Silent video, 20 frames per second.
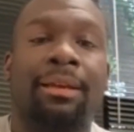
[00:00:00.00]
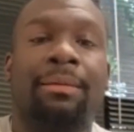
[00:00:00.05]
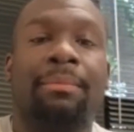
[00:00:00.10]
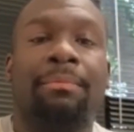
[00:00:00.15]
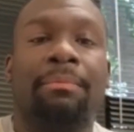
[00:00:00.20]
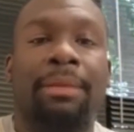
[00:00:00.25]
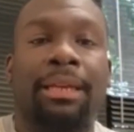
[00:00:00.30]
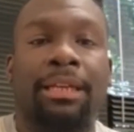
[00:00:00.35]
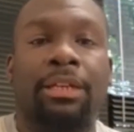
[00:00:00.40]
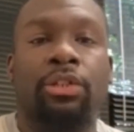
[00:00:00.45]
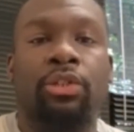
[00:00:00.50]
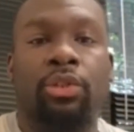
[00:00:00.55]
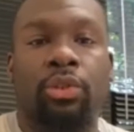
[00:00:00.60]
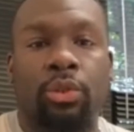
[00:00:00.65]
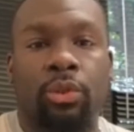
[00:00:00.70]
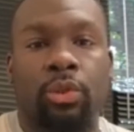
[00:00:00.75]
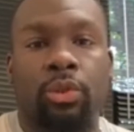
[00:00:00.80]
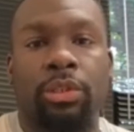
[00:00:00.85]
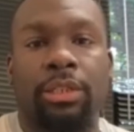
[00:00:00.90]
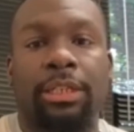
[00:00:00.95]
make
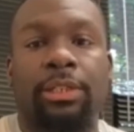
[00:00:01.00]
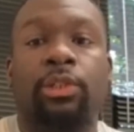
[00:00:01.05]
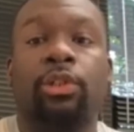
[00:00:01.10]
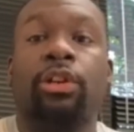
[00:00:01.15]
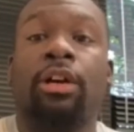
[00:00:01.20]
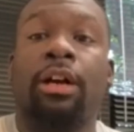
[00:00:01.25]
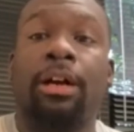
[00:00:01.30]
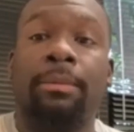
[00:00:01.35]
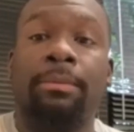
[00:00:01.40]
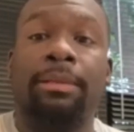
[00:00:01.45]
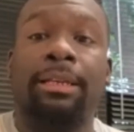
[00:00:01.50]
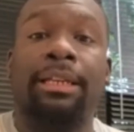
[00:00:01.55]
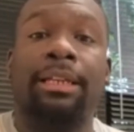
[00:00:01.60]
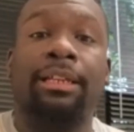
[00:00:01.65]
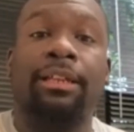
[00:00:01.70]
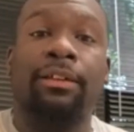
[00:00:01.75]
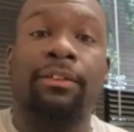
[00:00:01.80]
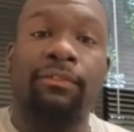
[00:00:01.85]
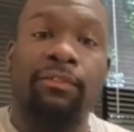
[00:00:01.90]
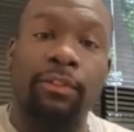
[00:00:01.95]
sure that you're
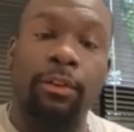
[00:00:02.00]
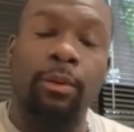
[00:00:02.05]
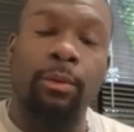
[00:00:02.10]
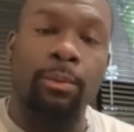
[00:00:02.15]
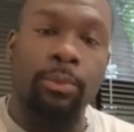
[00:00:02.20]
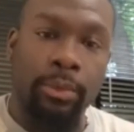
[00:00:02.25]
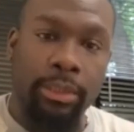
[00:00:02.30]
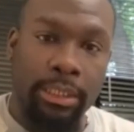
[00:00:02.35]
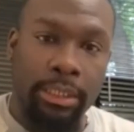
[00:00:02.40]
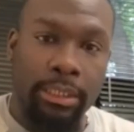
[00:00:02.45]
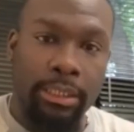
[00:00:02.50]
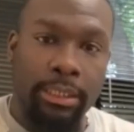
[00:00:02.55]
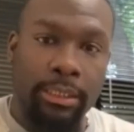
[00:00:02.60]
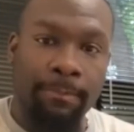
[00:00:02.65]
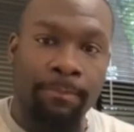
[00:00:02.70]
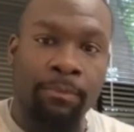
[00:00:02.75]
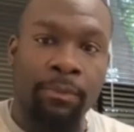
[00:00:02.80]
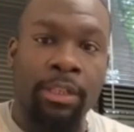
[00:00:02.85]
updating your film weekly,